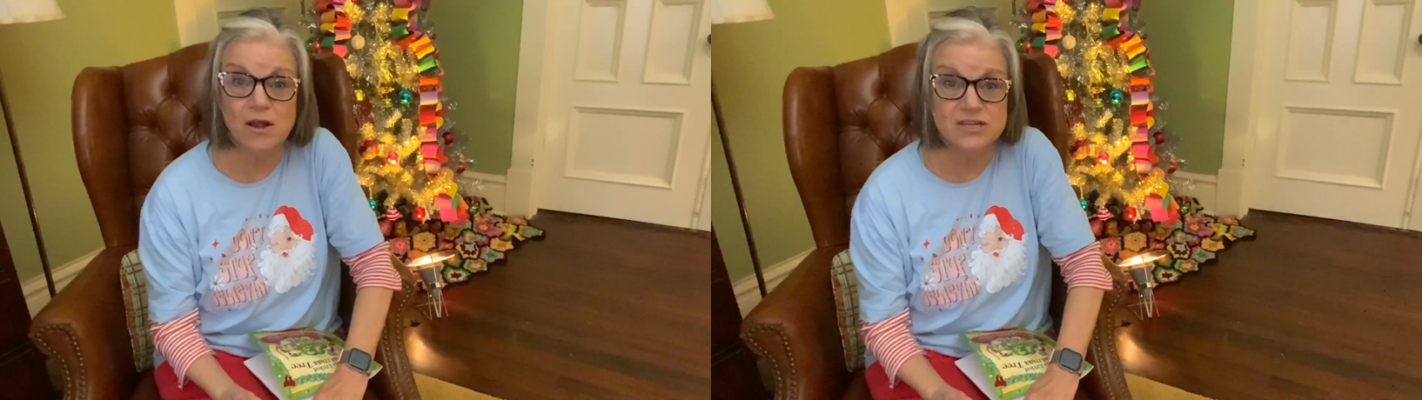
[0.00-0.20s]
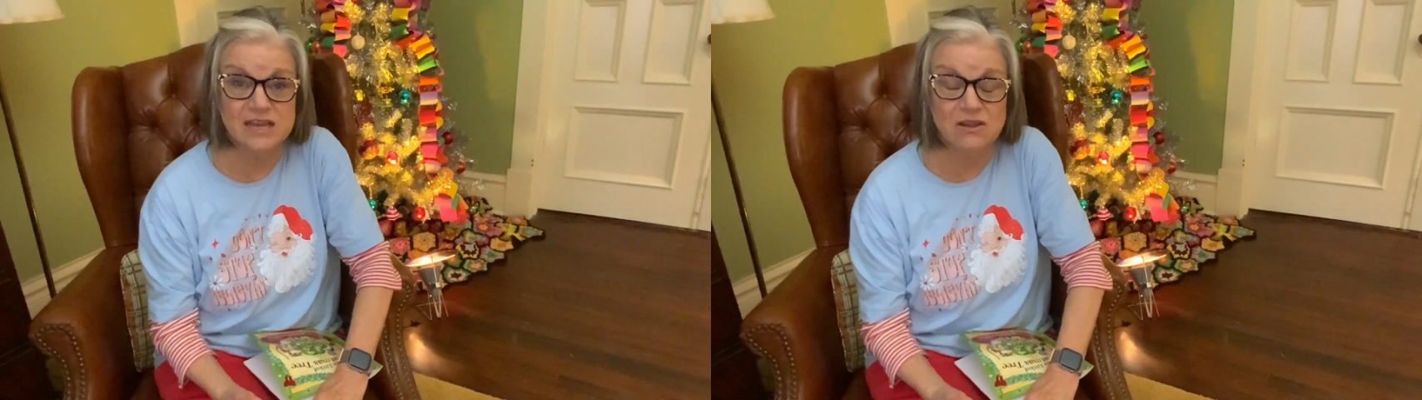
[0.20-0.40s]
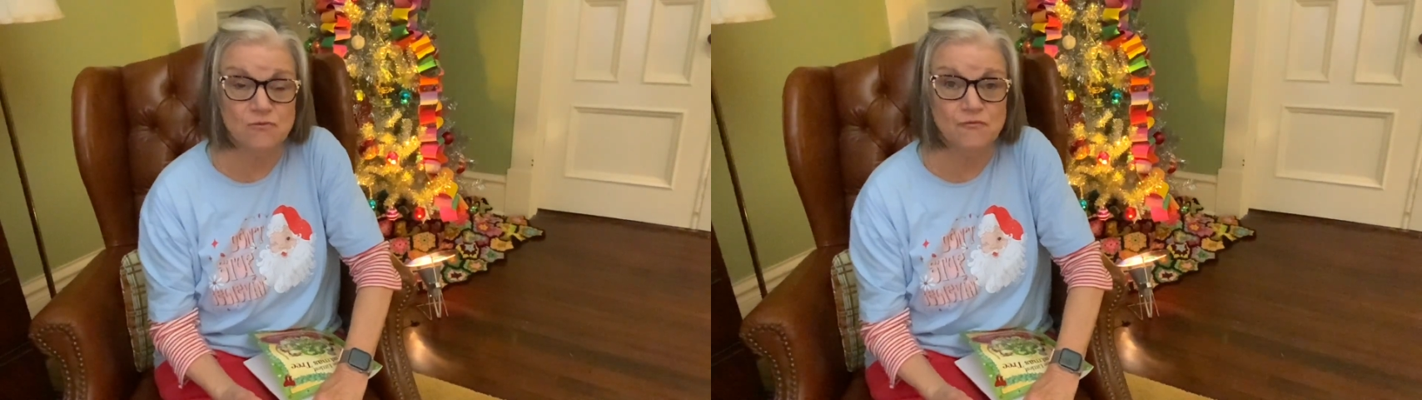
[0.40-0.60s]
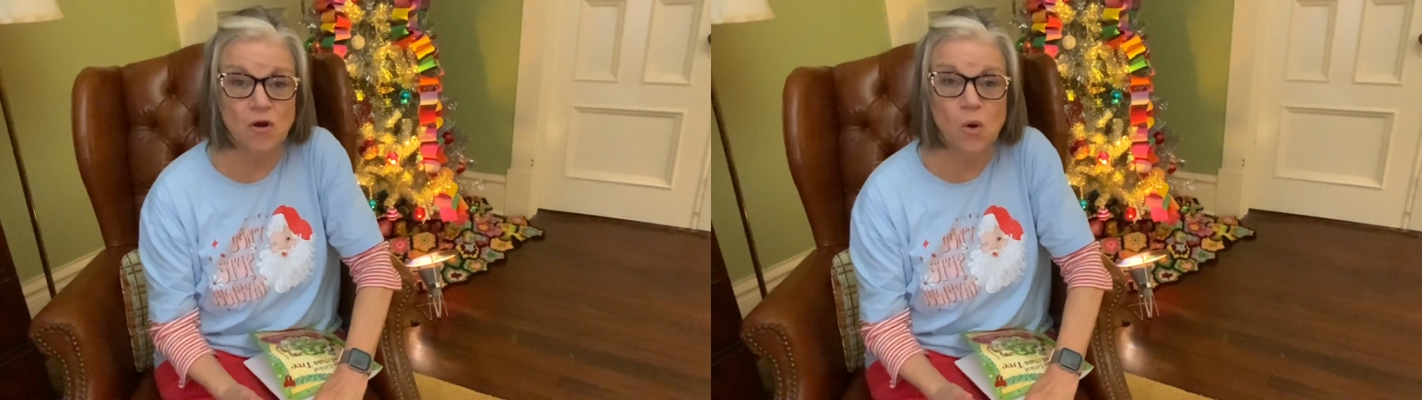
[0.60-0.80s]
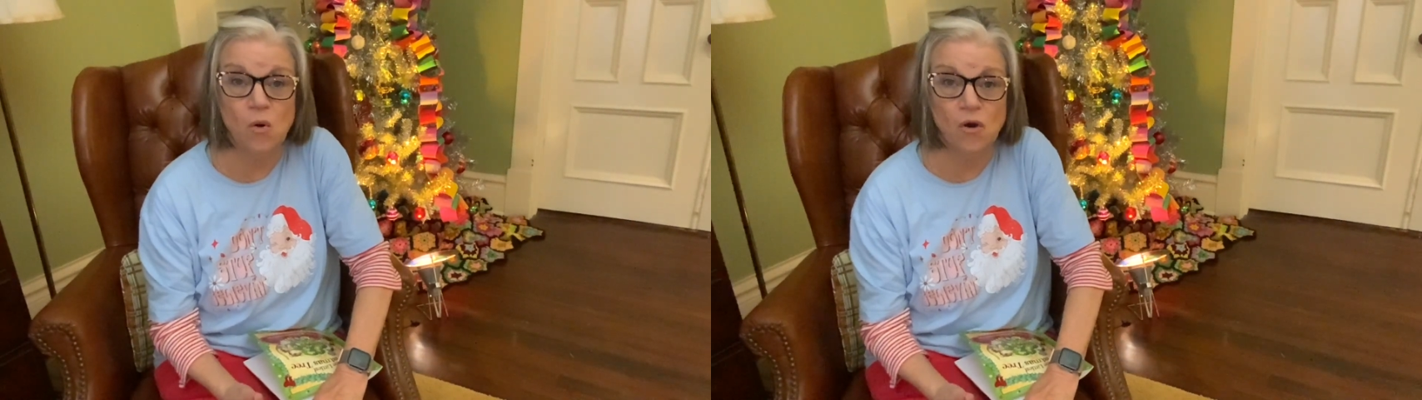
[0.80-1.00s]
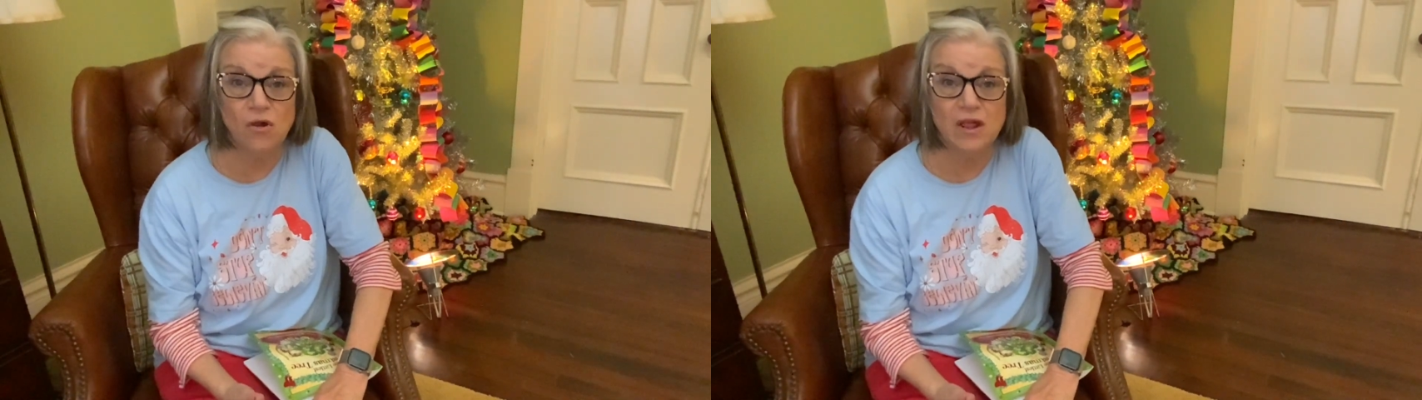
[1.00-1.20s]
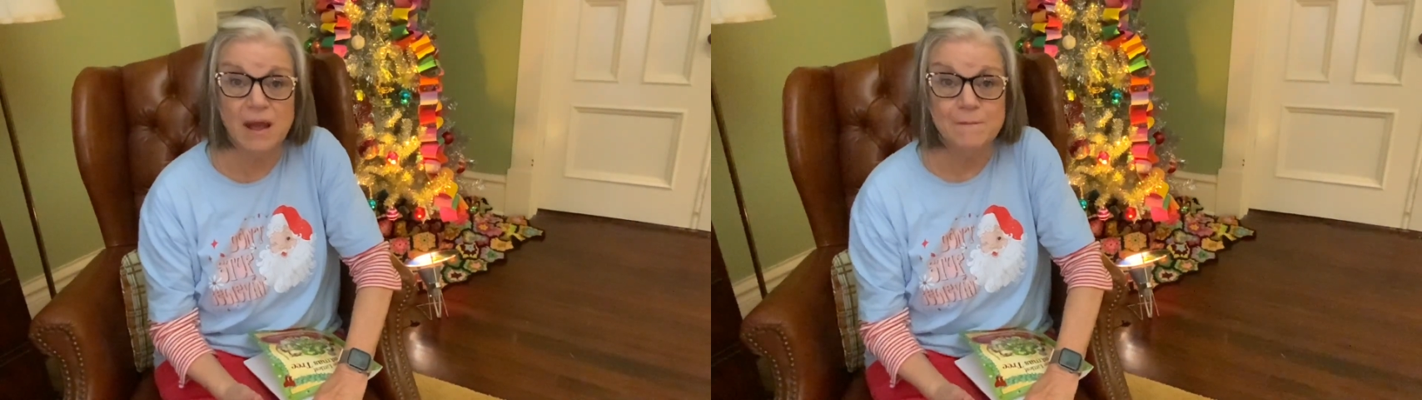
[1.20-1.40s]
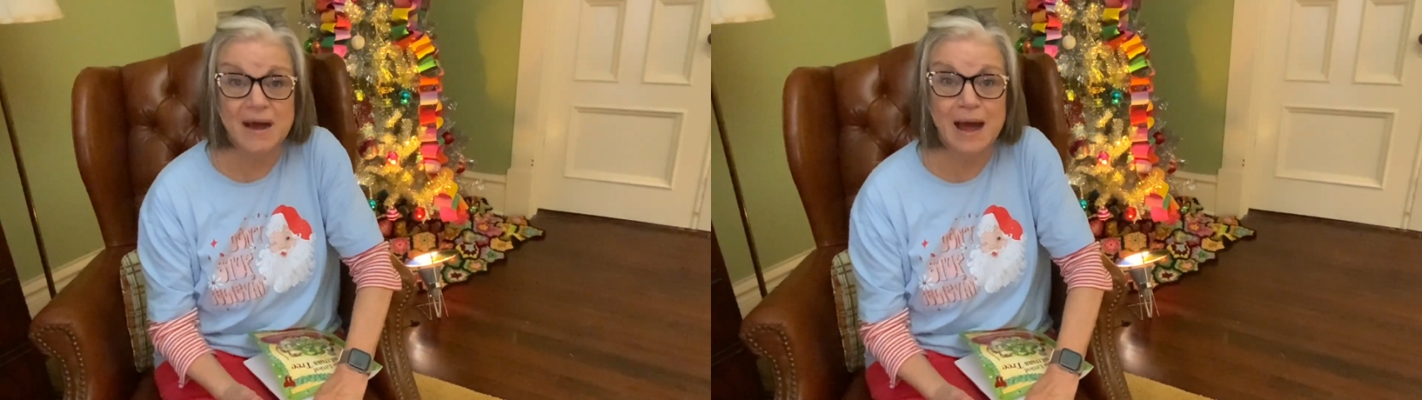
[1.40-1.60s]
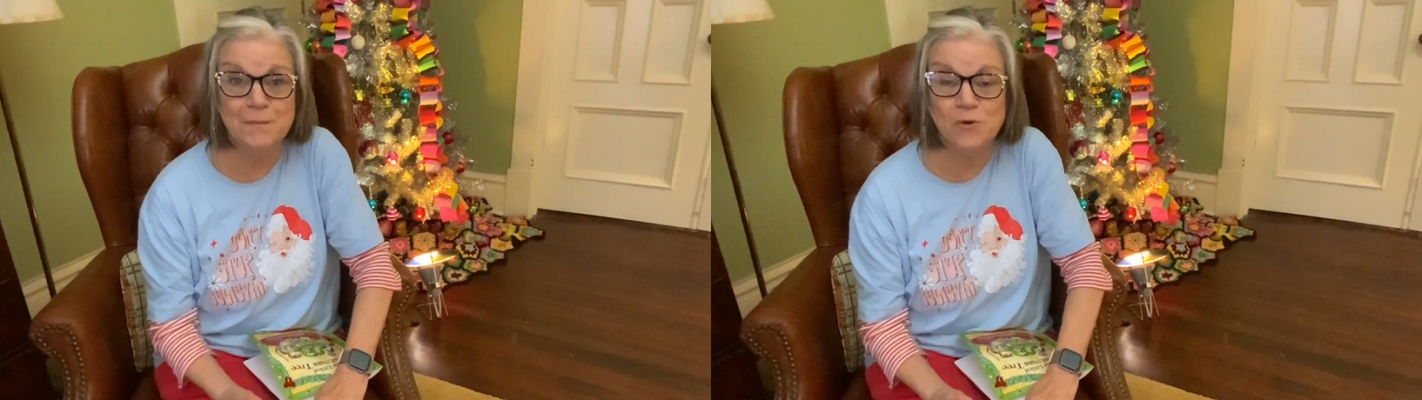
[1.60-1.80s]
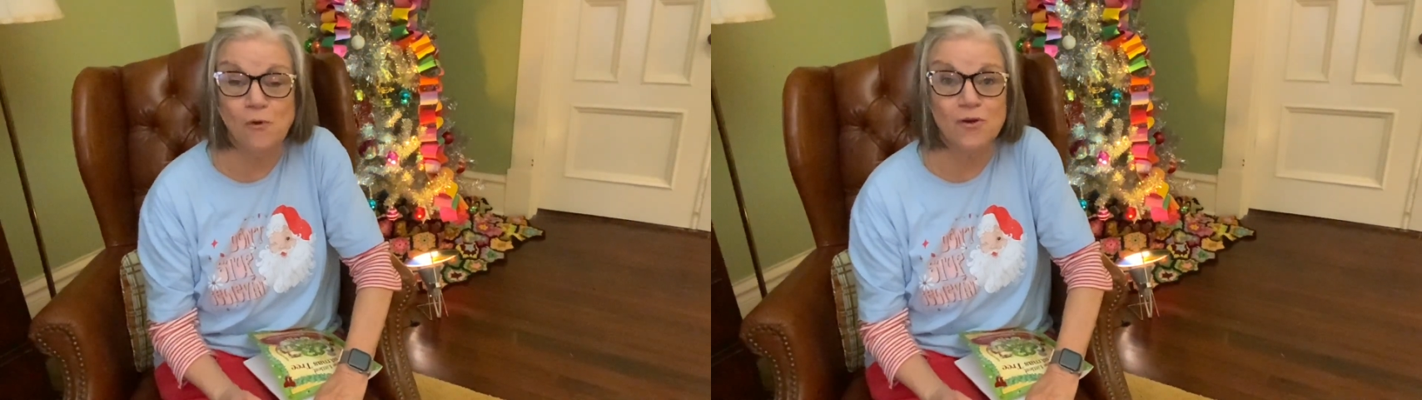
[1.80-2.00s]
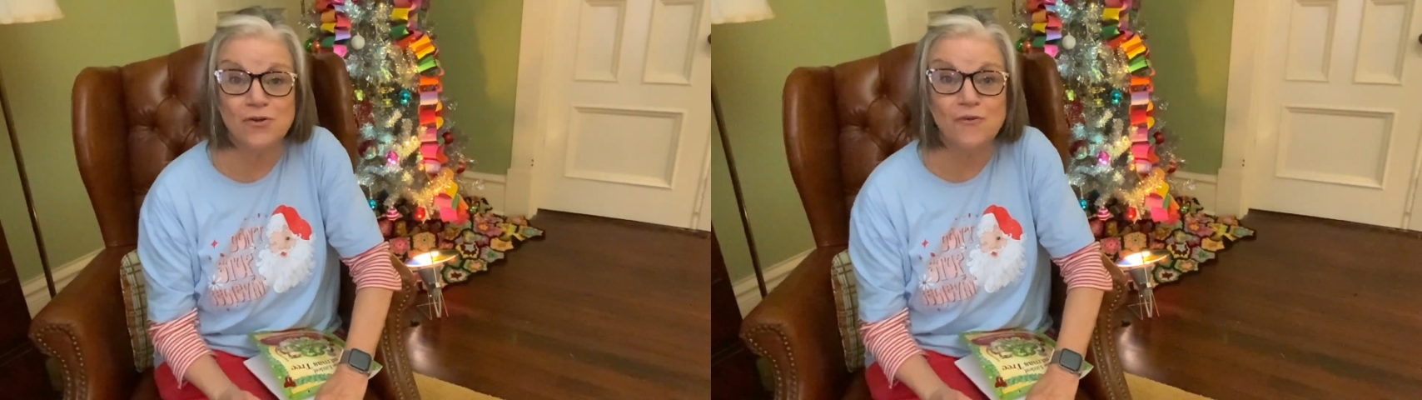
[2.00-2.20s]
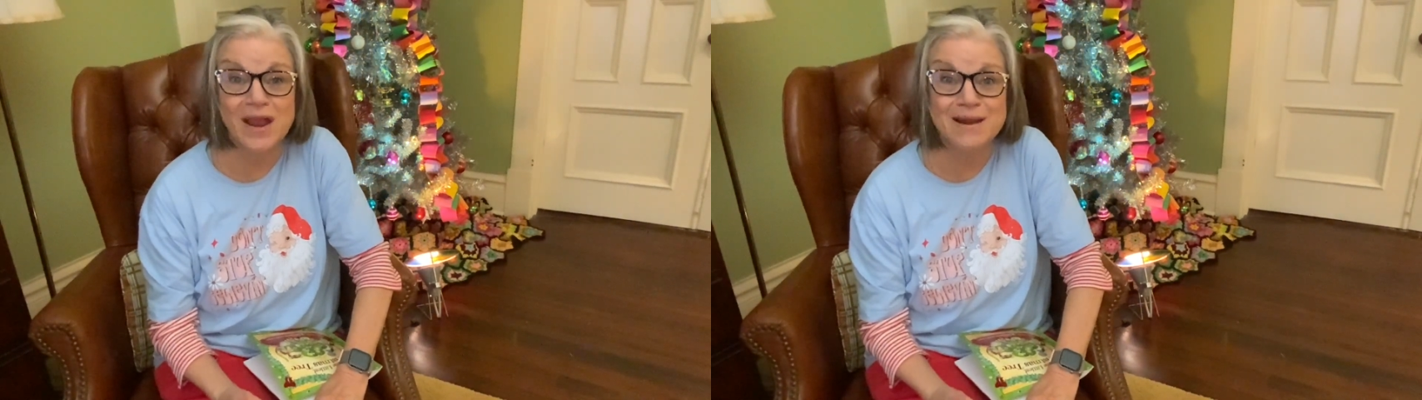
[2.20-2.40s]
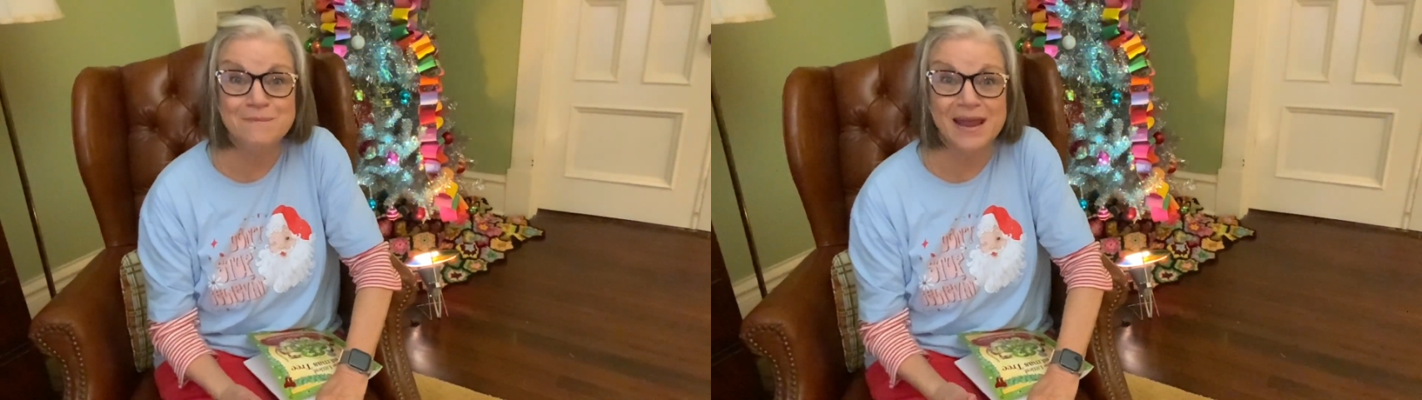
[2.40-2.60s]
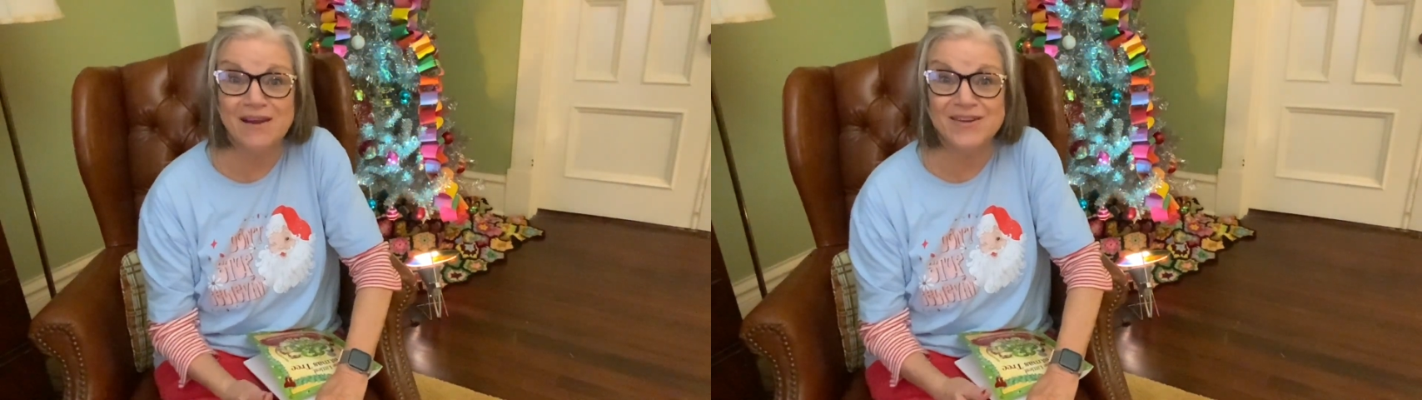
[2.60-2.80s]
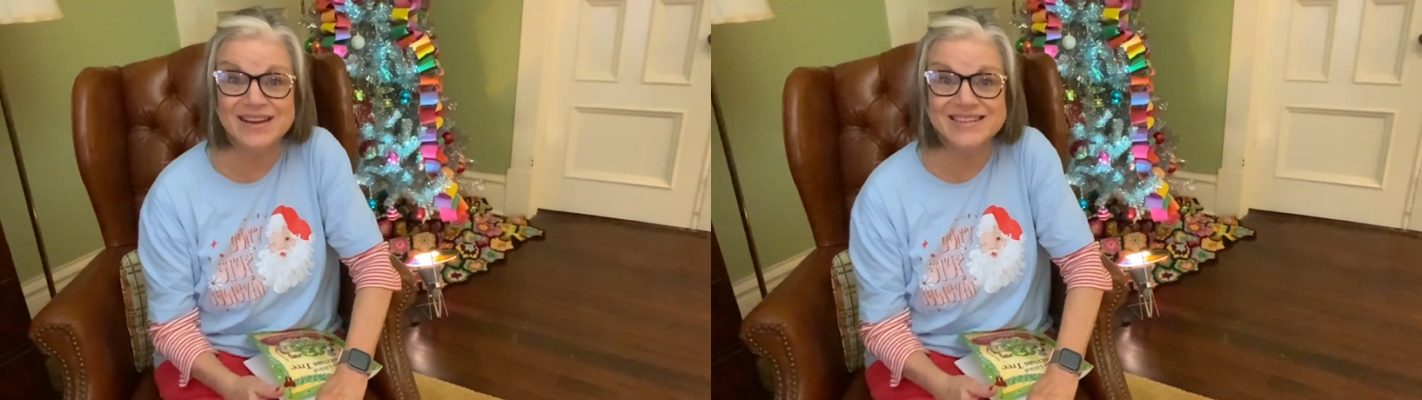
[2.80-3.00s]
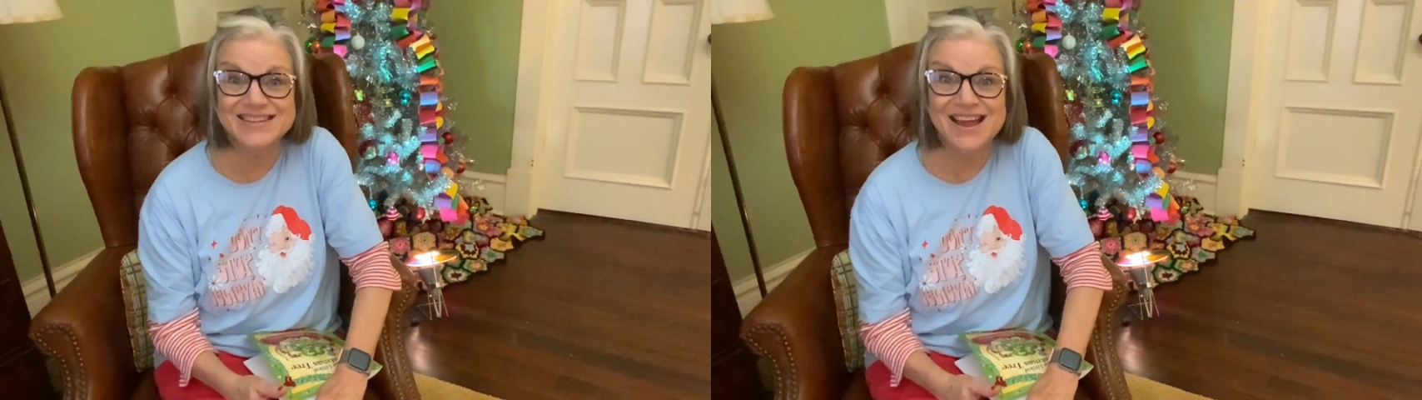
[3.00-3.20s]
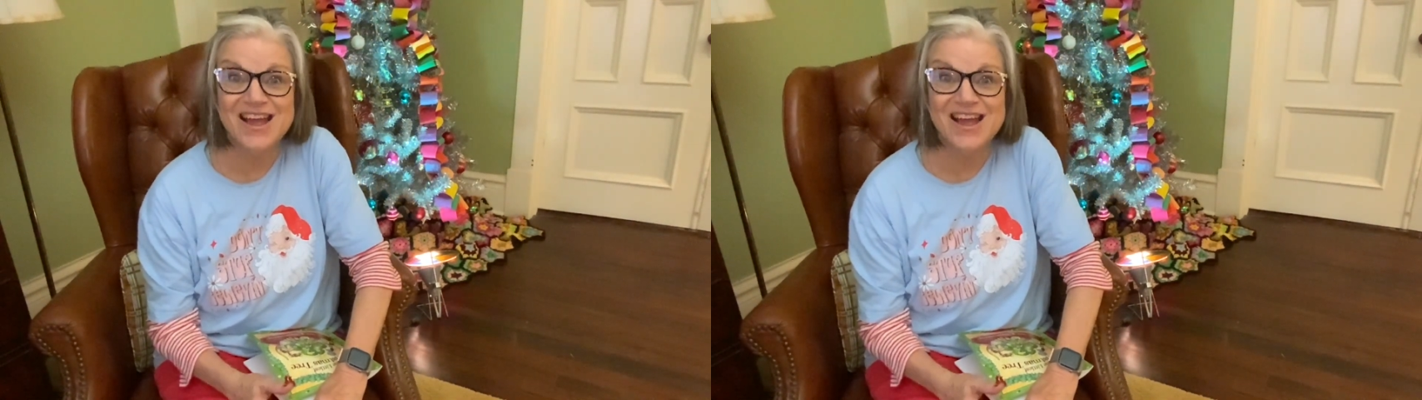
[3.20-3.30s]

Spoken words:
tin foil, popcorn, cranberries.